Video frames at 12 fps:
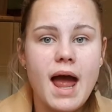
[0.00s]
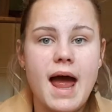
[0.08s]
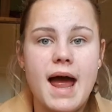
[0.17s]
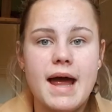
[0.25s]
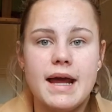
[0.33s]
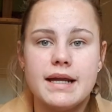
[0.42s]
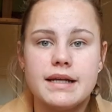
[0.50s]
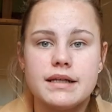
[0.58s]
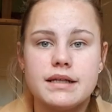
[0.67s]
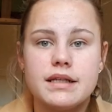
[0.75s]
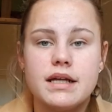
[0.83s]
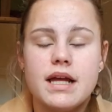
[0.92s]

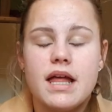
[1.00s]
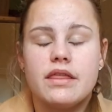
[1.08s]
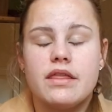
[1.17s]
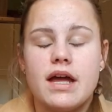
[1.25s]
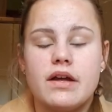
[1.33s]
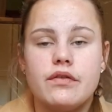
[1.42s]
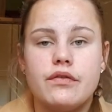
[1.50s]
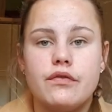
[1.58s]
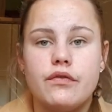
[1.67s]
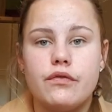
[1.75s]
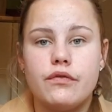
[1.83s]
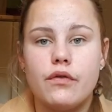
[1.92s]
and they
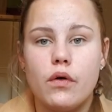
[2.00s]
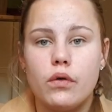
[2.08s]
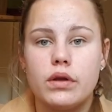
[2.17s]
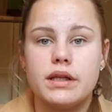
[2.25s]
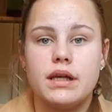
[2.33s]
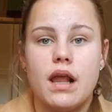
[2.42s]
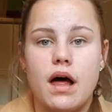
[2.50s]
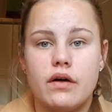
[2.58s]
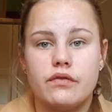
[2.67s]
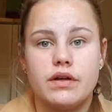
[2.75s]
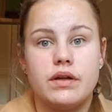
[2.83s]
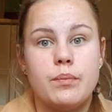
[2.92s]
fall in
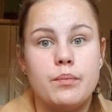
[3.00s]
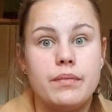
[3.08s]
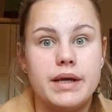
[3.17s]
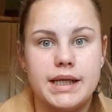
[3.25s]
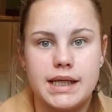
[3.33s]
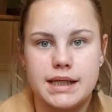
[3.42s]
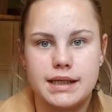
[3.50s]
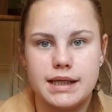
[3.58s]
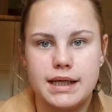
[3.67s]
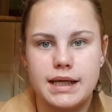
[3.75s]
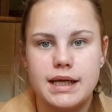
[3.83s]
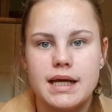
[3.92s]
love
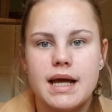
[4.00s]
immediately.